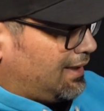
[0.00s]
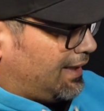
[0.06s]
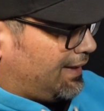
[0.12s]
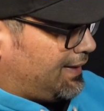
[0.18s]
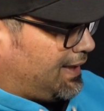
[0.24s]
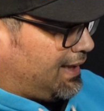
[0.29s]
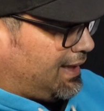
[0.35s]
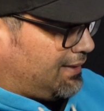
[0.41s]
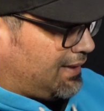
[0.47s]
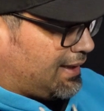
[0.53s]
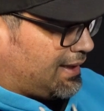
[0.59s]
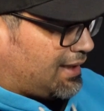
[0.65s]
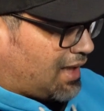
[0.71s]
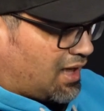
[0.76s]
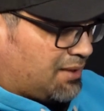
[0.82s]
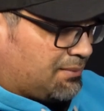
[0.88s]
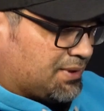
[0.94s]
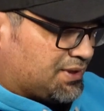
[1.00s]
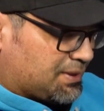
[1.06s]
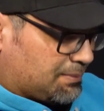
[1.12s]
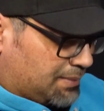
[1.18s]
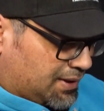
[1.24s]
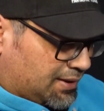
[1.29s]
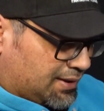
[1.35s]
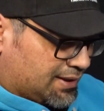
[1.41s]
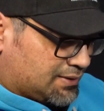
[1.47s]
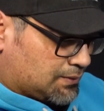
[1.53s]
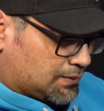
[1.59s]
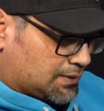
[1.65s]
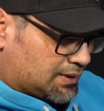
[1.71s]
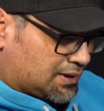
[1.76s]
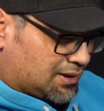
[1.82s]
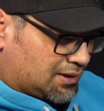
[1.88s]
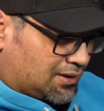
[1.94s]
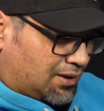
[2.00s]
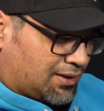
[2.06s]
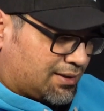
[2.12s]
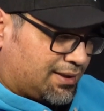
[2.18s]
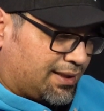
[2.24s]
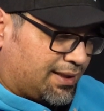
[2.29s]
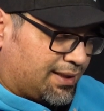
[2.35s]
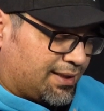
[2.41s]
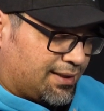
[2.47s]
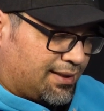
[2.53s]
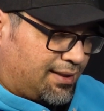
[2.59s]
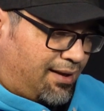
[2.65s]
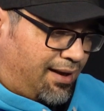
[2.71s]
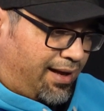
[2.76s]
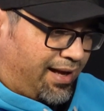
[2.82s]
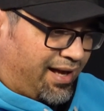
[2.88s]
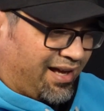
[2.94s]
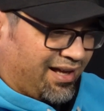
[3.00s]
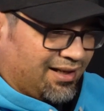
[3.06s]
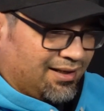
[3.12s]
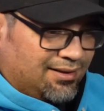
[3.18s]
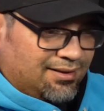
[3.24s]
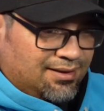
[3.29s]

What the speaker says: I think the economy shipping on this one clocked in at